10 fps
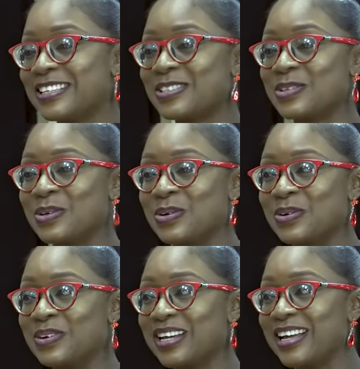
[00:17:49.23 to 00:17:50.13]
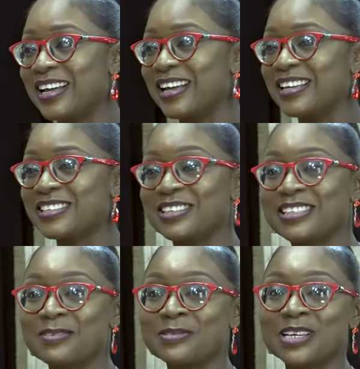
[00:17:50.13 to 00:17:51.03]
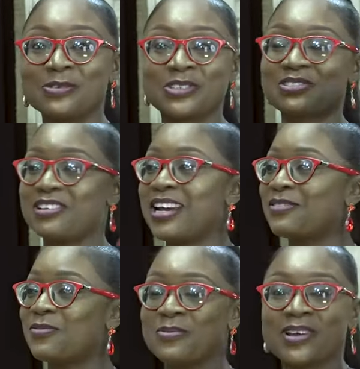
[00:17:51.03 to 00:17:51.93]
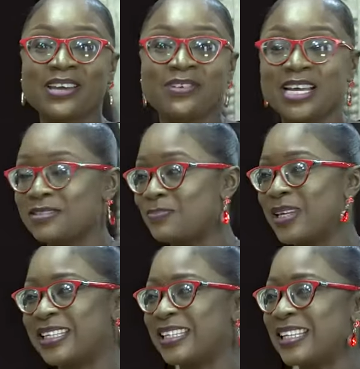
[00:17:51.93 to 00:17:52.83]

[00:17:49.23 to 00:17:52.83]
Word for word: So sometimes I would trek from wherever I've spent the